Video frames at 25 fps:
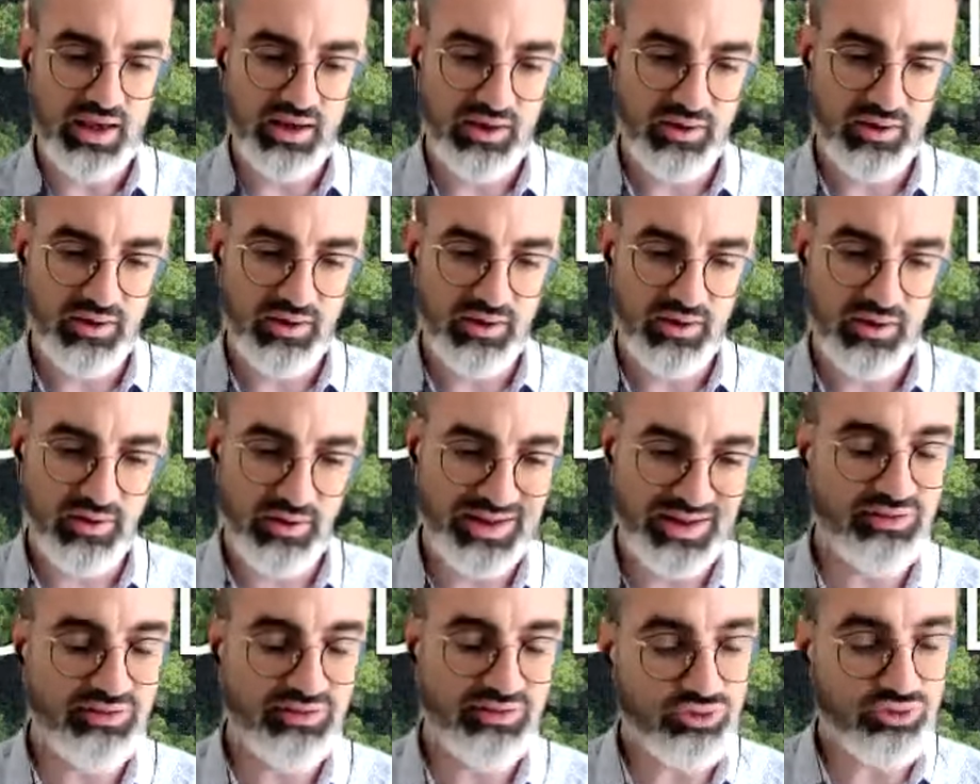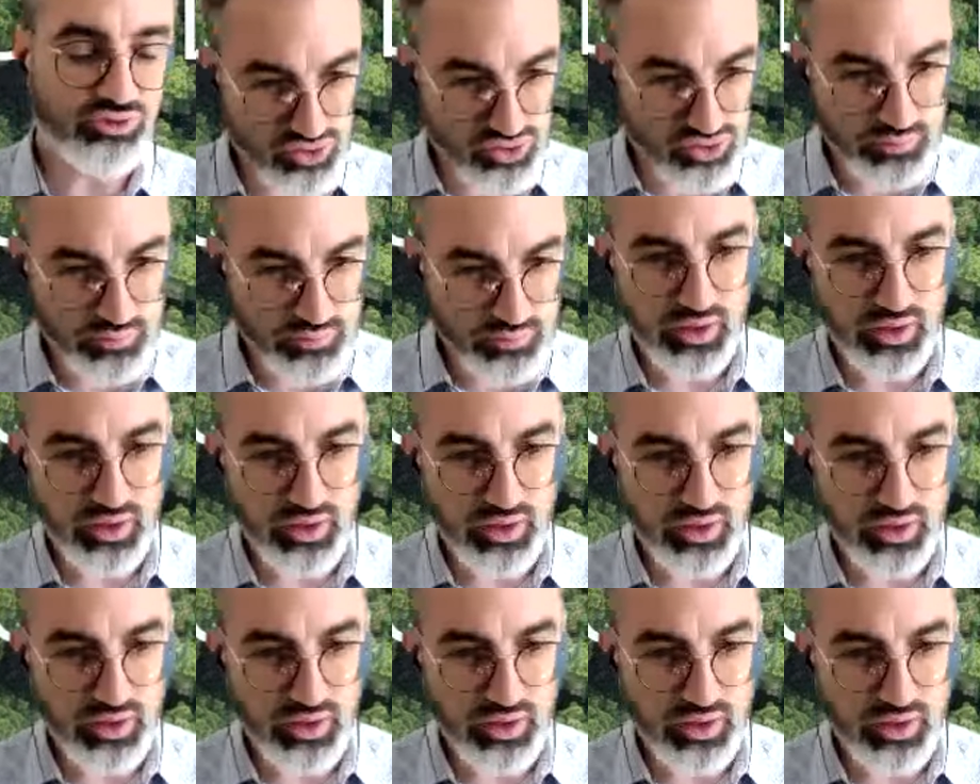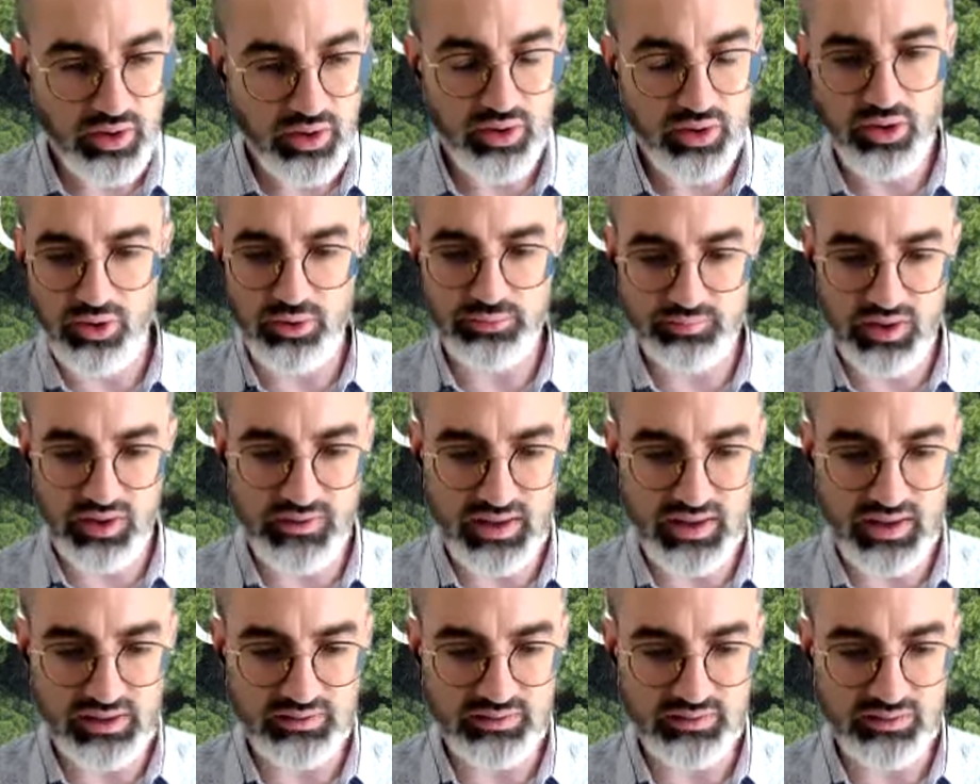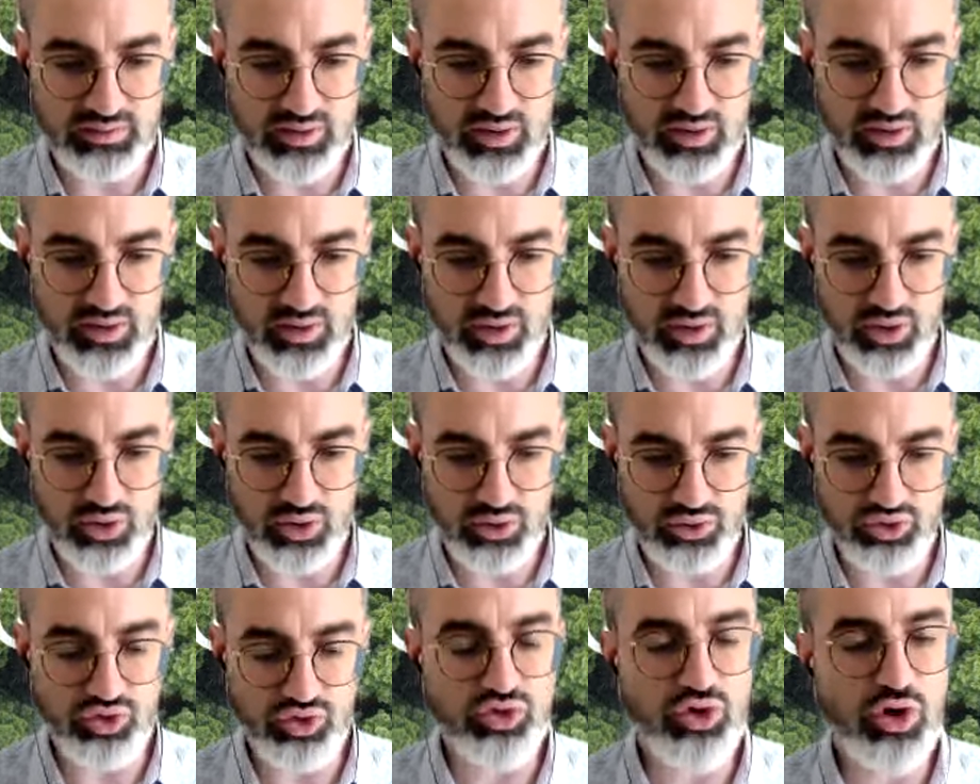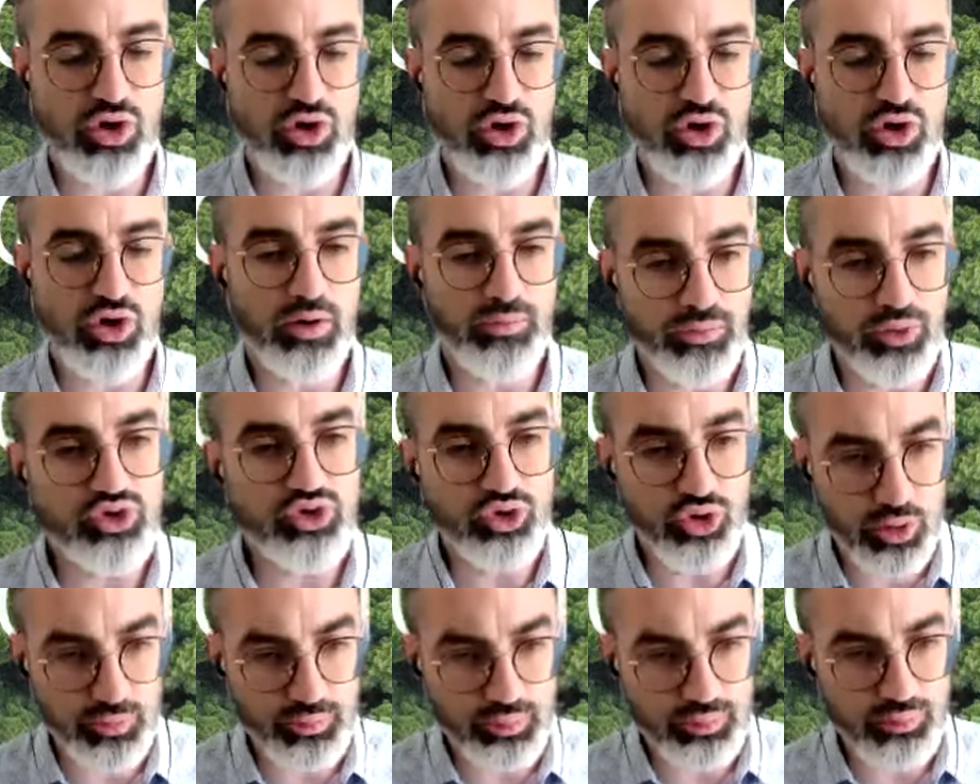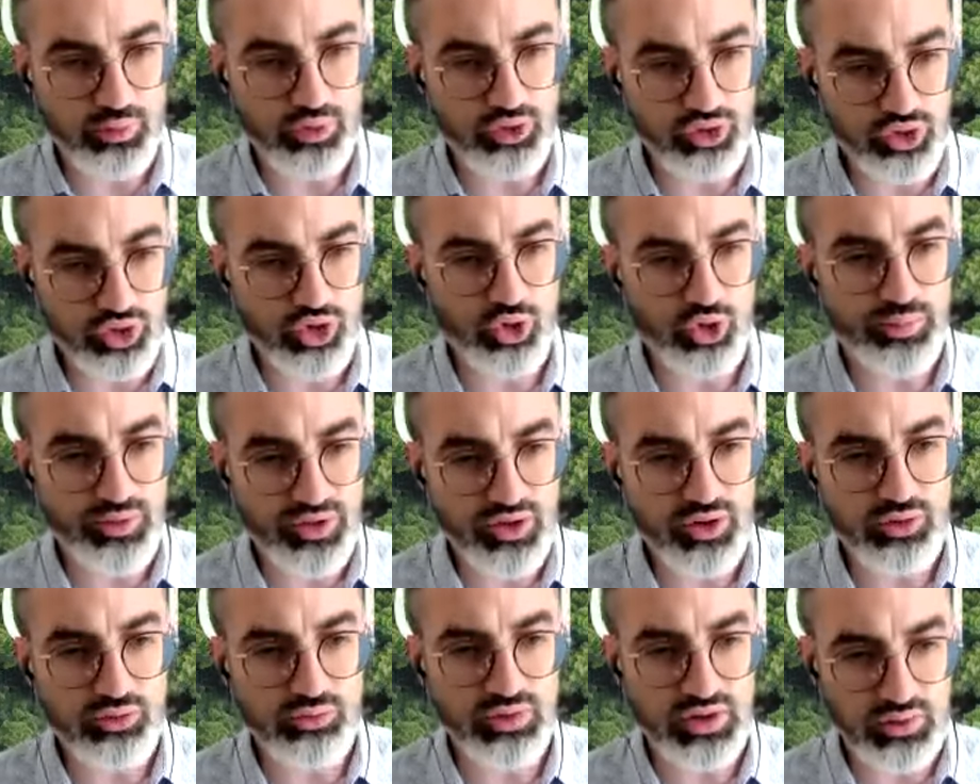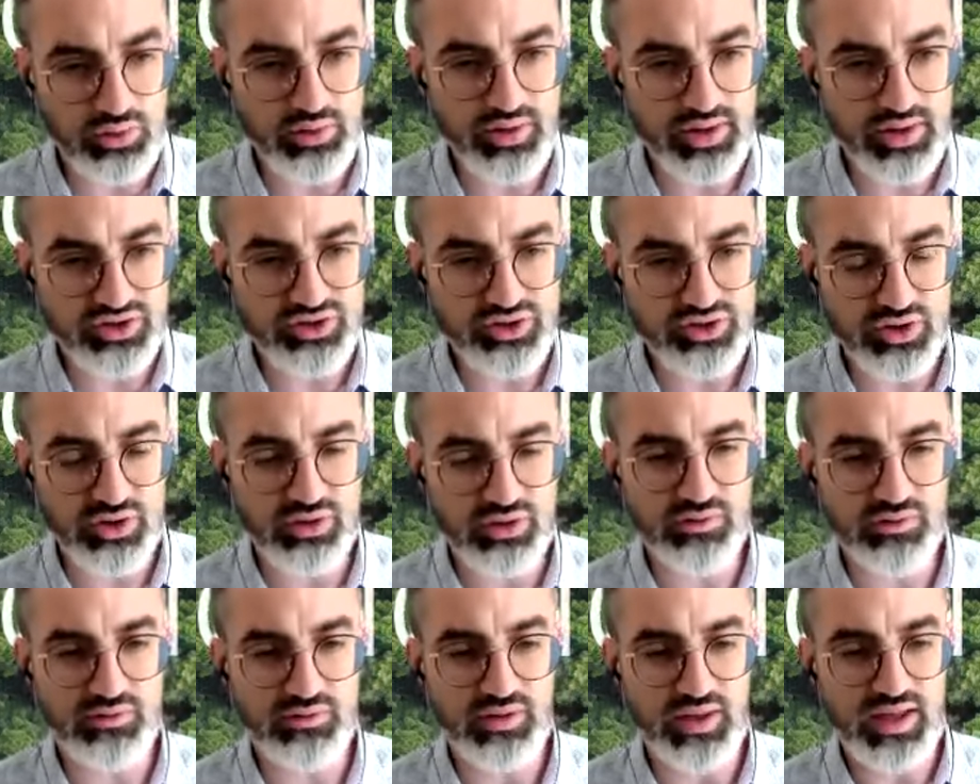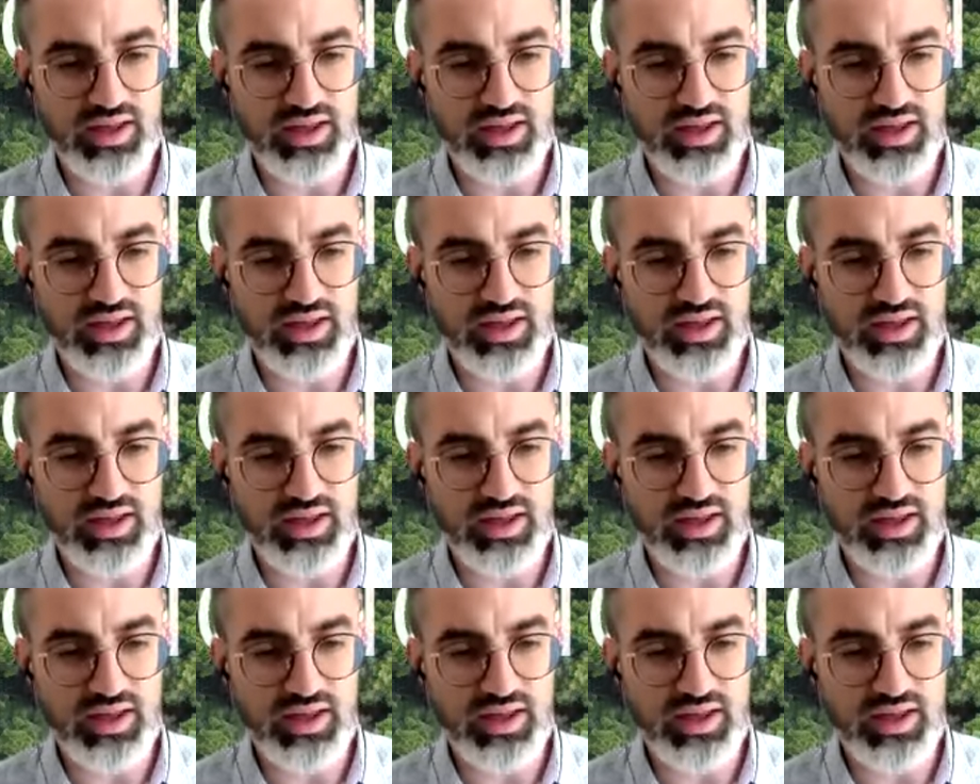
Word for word: Uh, it's true um, that uh, Europe, the Europe, European regulation